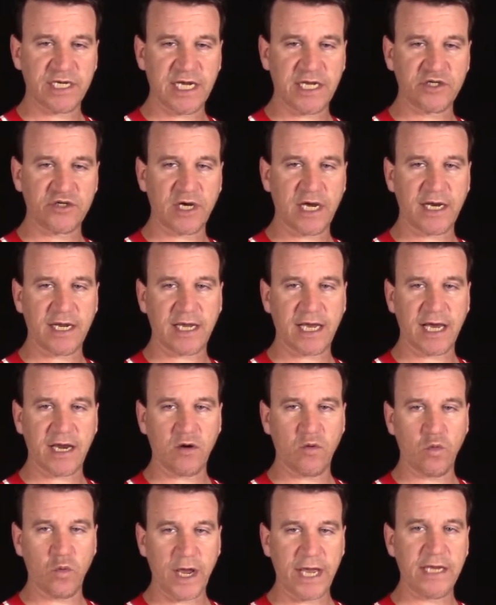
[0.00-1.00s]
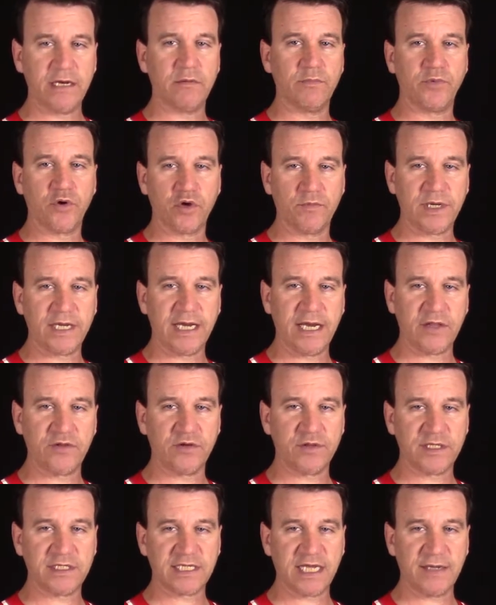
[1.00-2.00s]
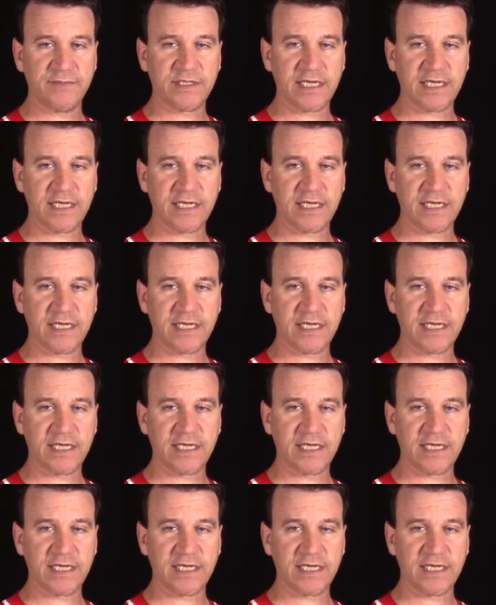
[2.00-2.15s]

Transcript: I try to kind of wait and put them together in the same